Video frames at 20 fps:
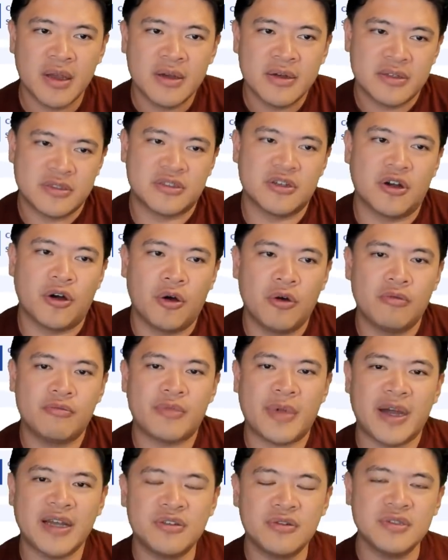So
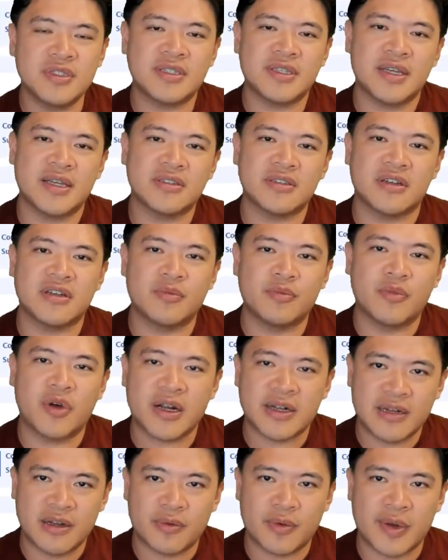my 2 cents on the market